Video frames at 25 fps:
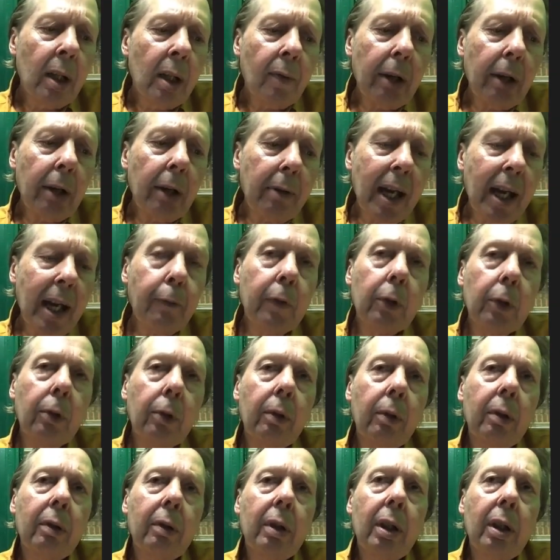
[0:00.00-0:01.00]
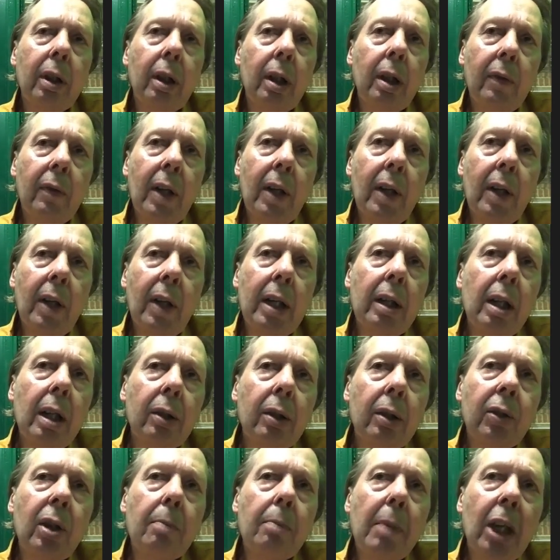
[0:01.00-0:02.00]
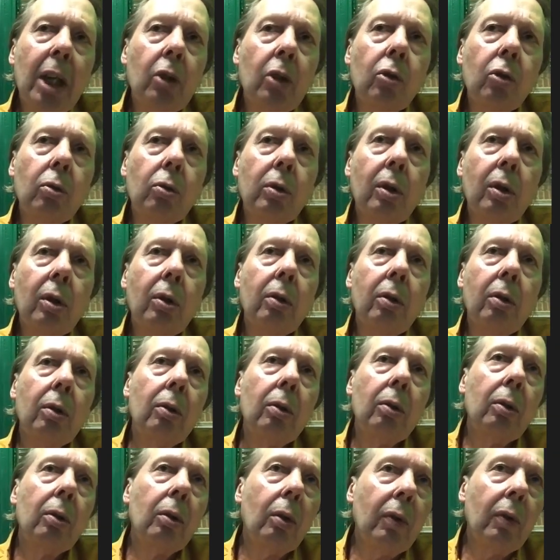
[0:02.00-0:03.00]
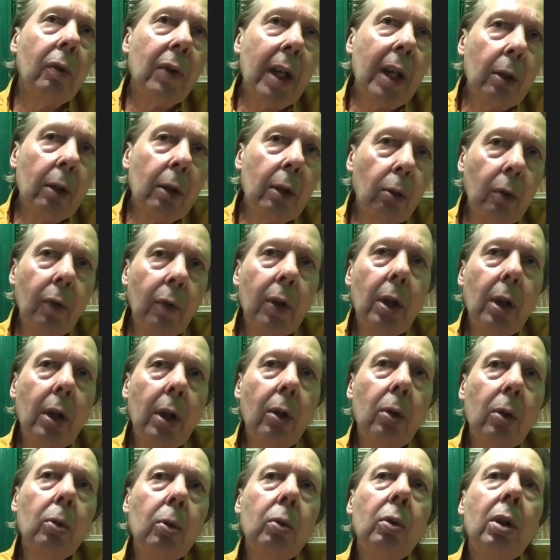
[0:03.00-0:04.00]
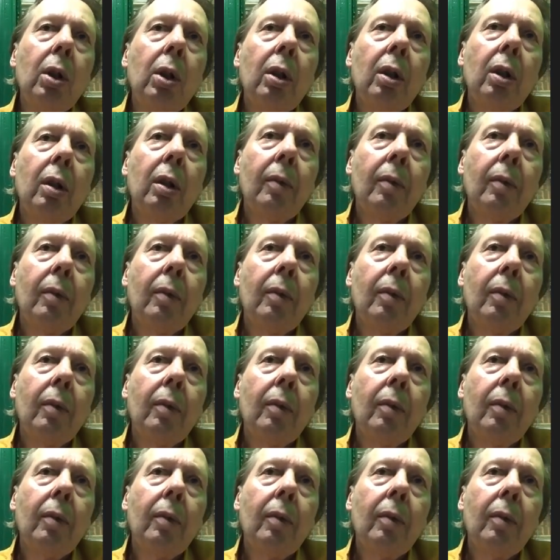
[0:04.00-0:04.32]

Thereafter, they needed to make sure that although